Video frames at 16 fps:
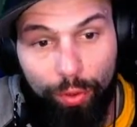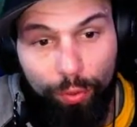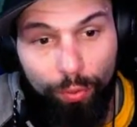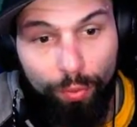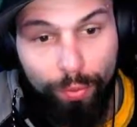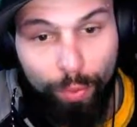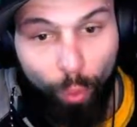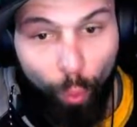
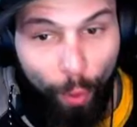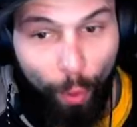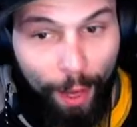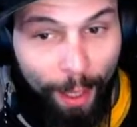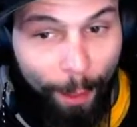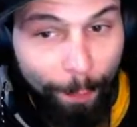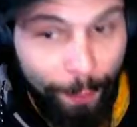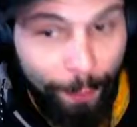the
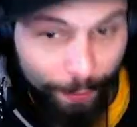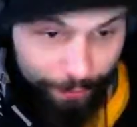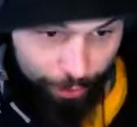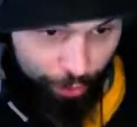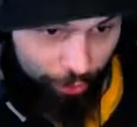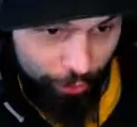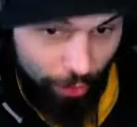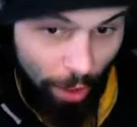way I built
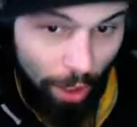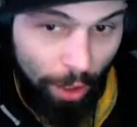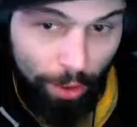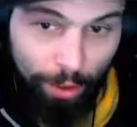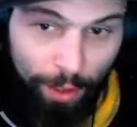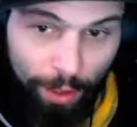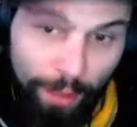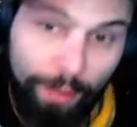
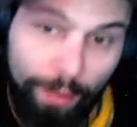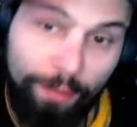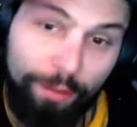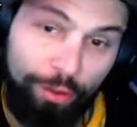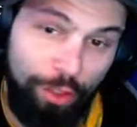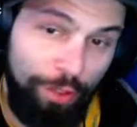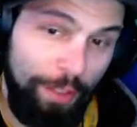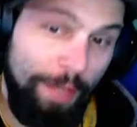Shazar is I
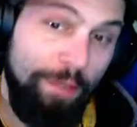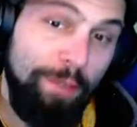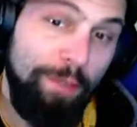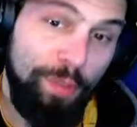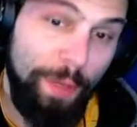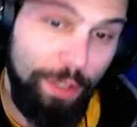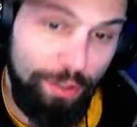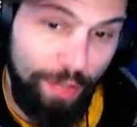try to give him
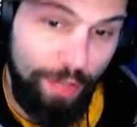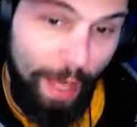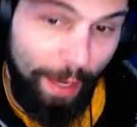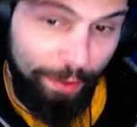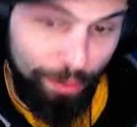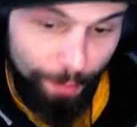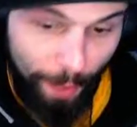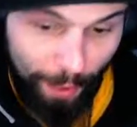as much attack
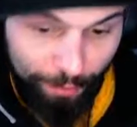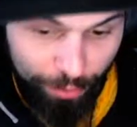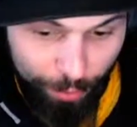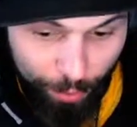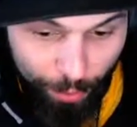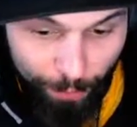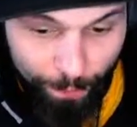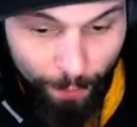as
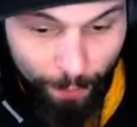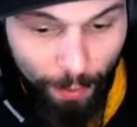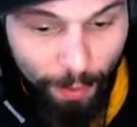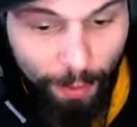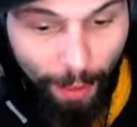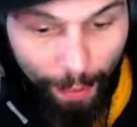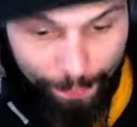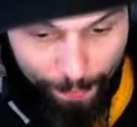possible,
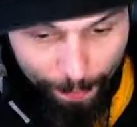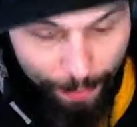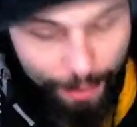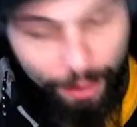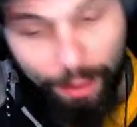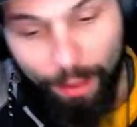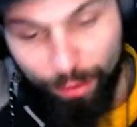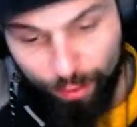and then
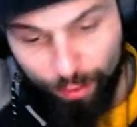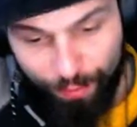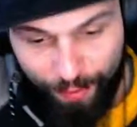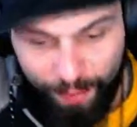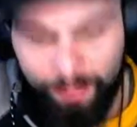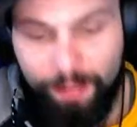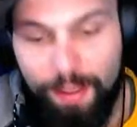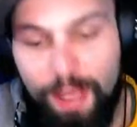because of
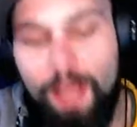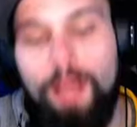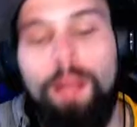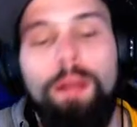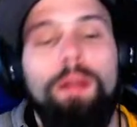his kit,